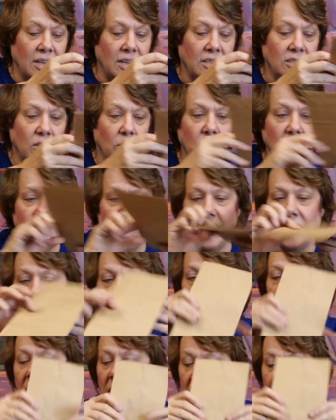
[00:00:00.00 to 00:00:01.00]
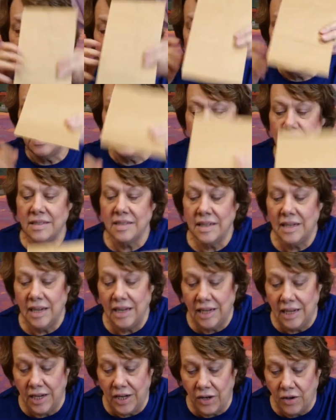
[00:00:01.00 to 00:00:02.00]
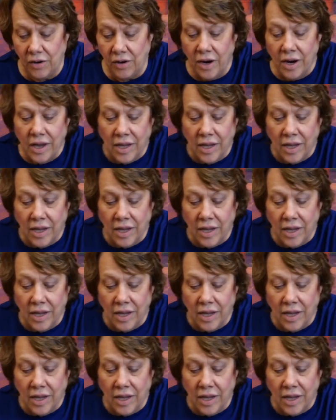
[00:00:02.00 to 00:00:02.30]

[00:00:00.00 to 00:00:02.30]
So when they come in, this is sitting here.